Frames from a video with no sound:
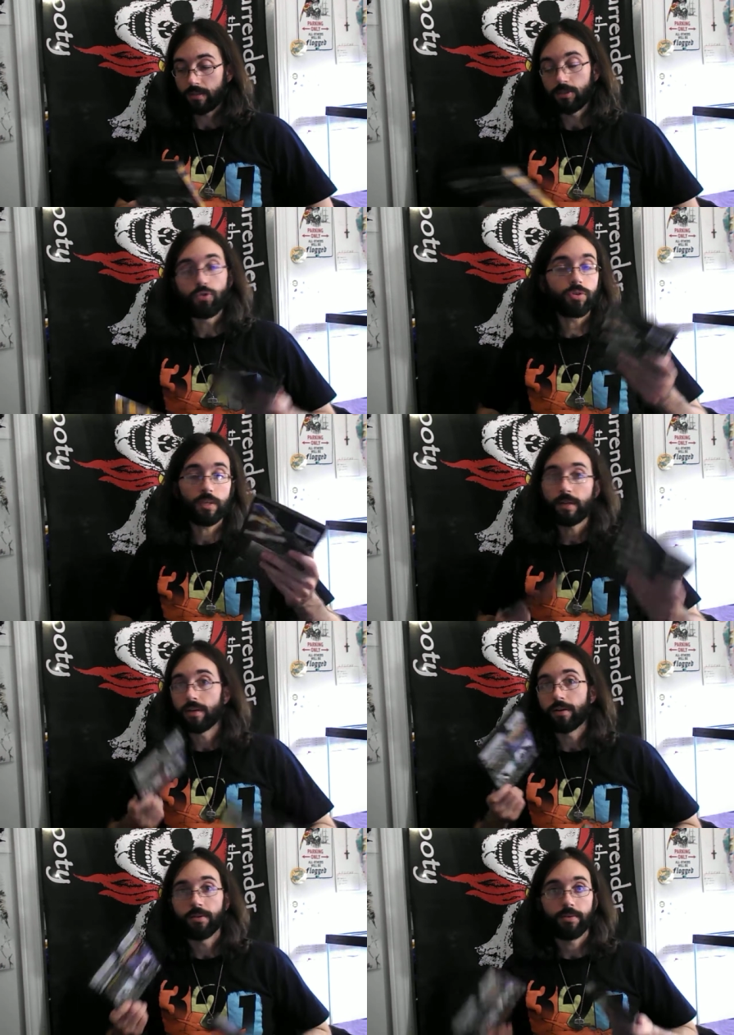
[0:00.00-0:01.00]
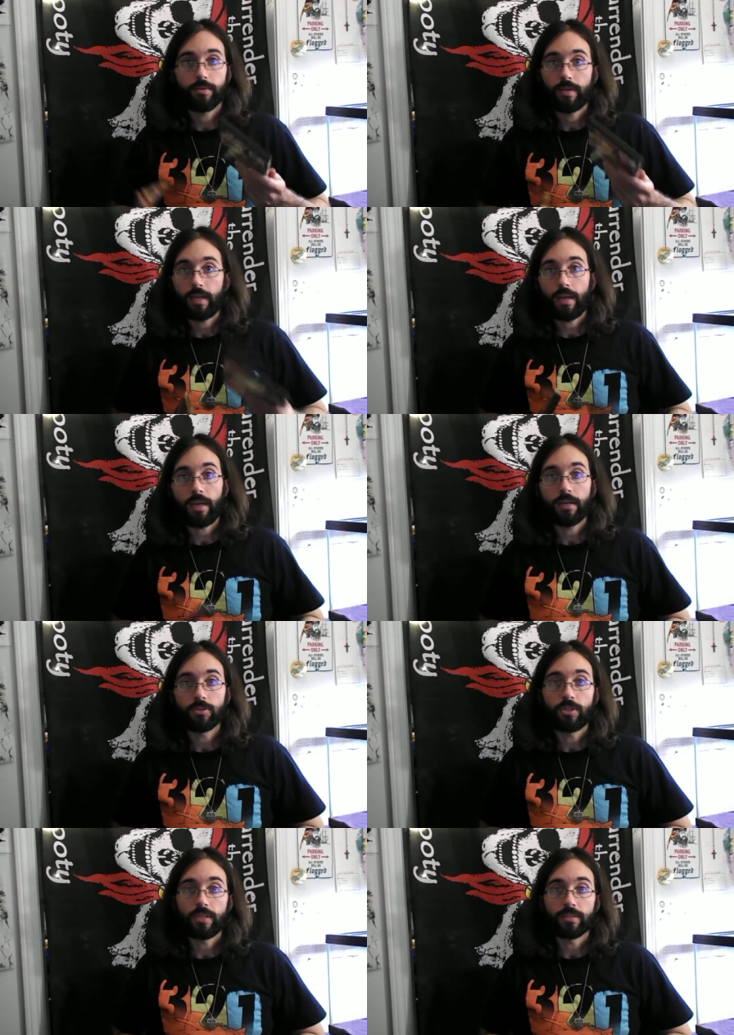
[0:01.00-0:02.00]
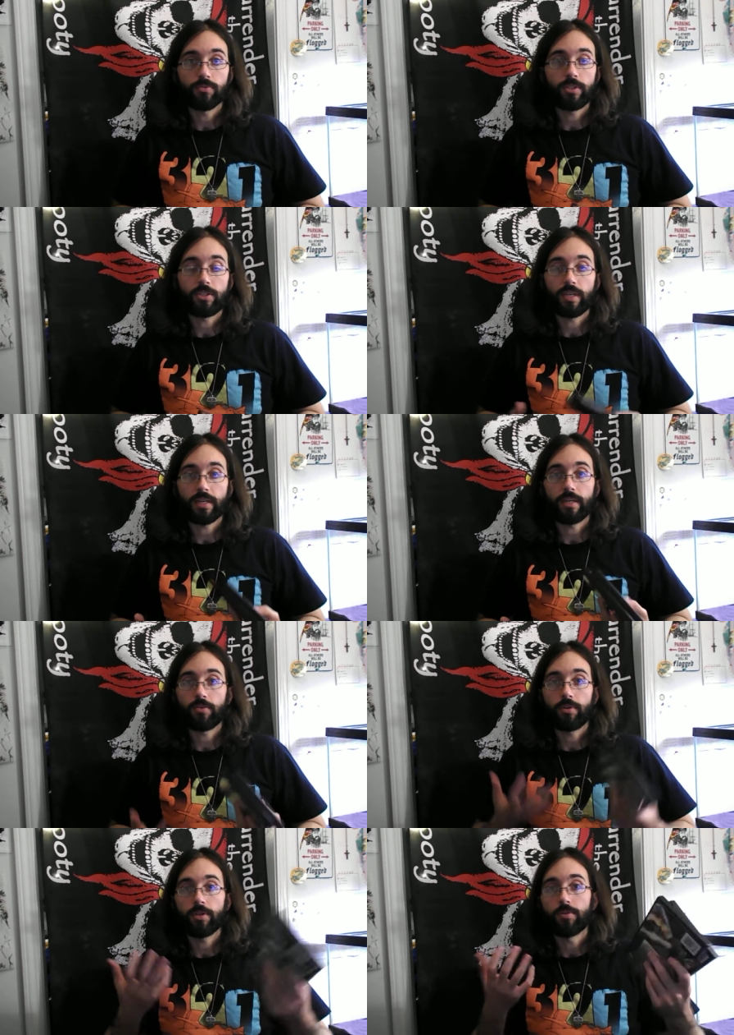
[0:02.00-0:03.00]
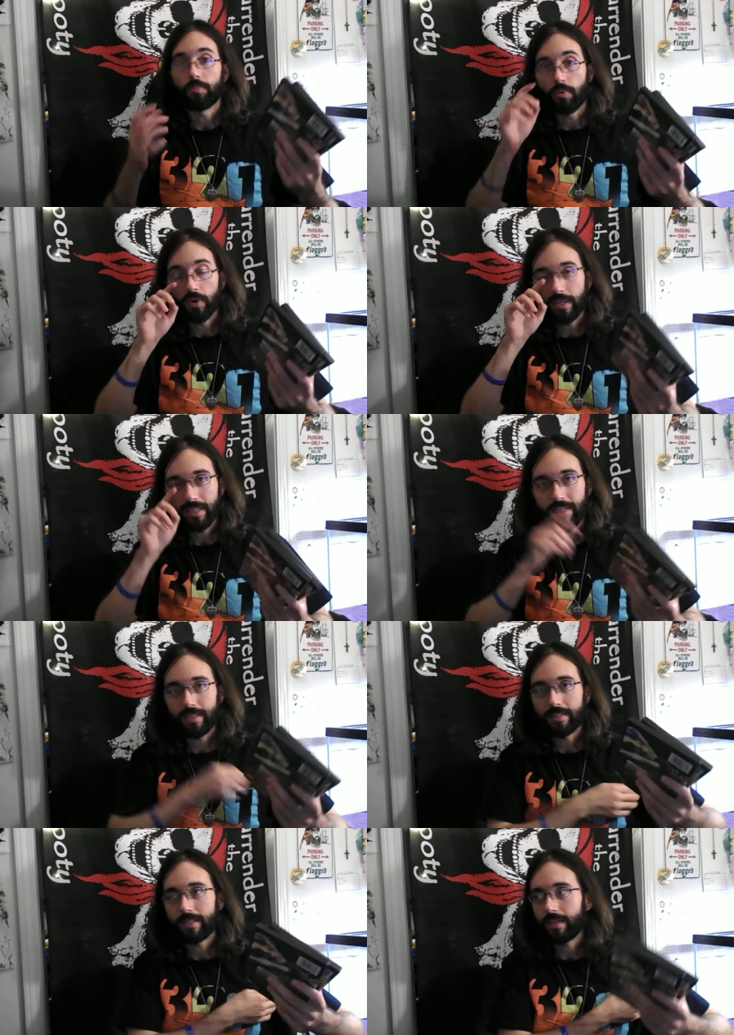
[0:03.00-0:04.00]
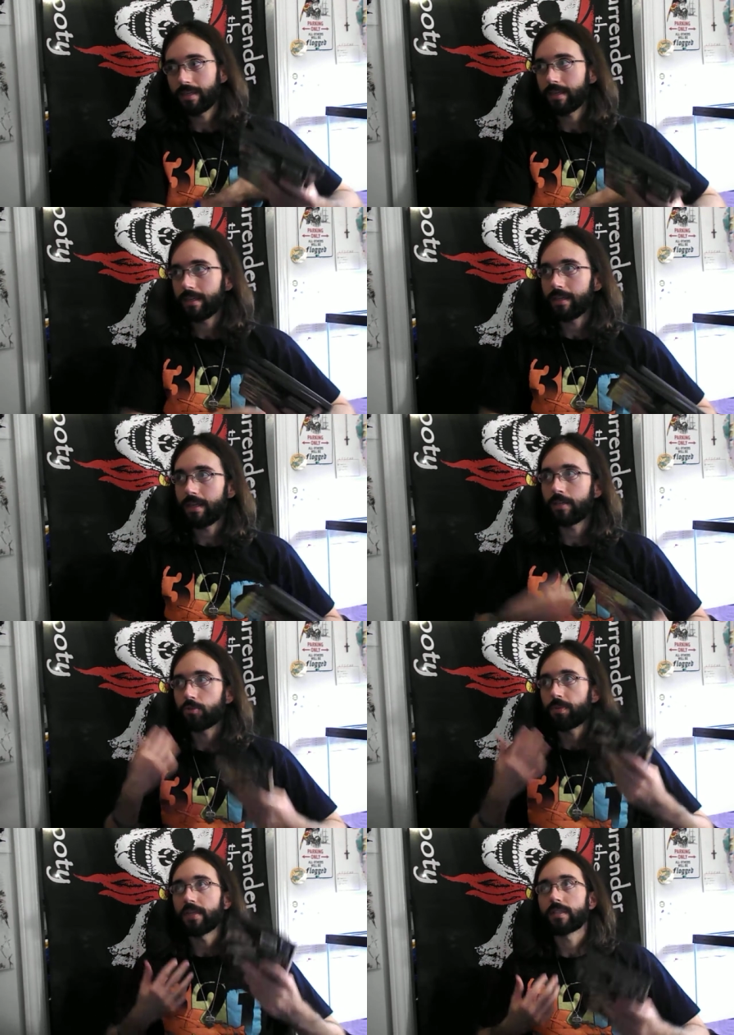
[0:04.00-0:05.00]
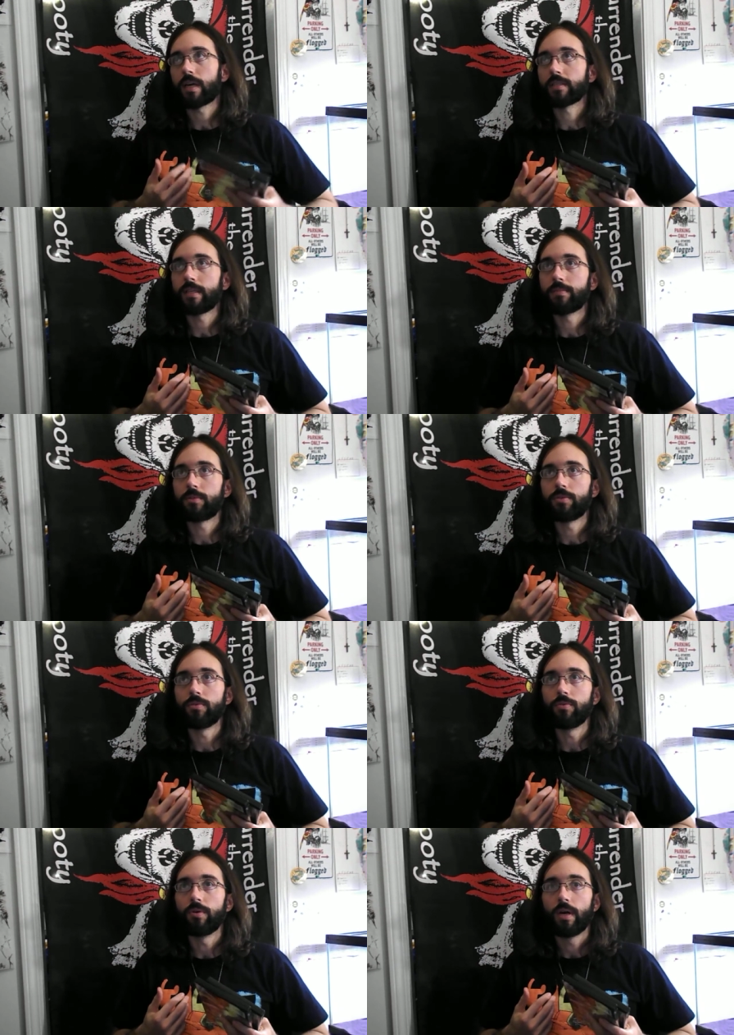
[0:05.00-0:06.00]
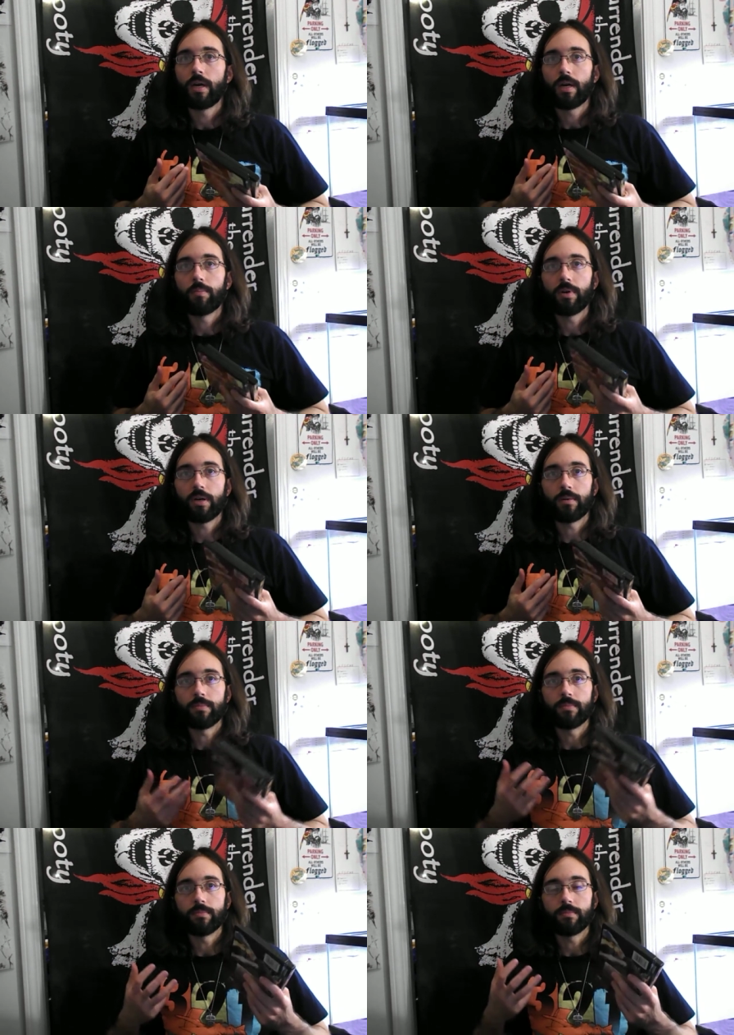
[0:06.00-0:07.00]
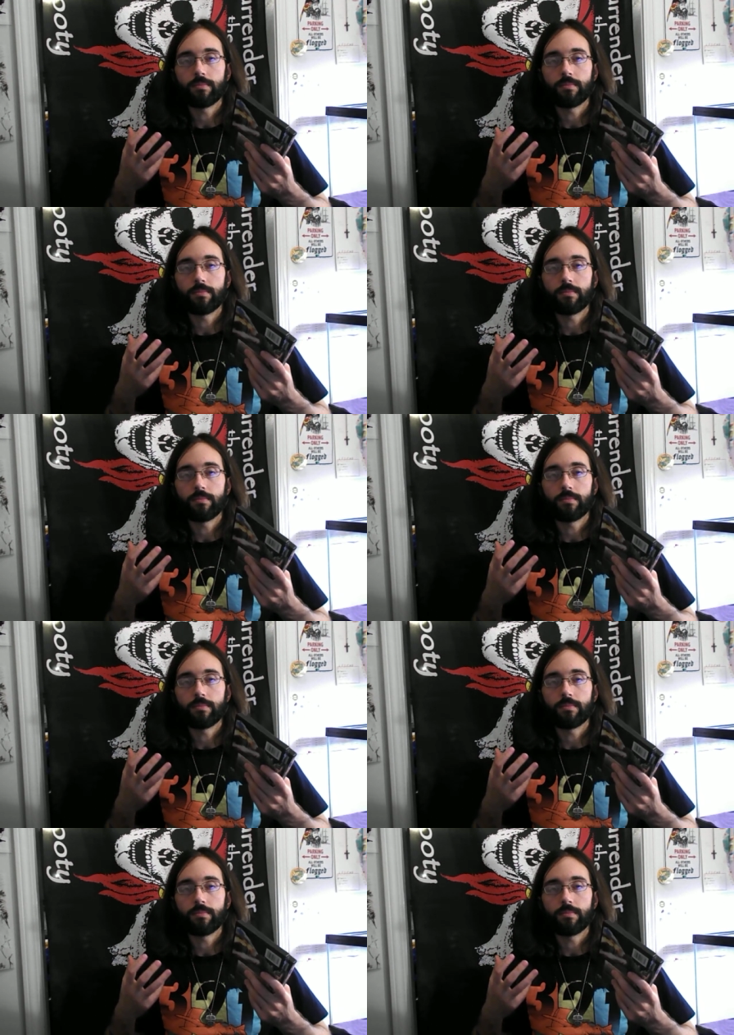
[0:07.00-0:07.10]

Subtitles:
nuclear energy is reaching like a critical point, and it's like entropy is causing him to become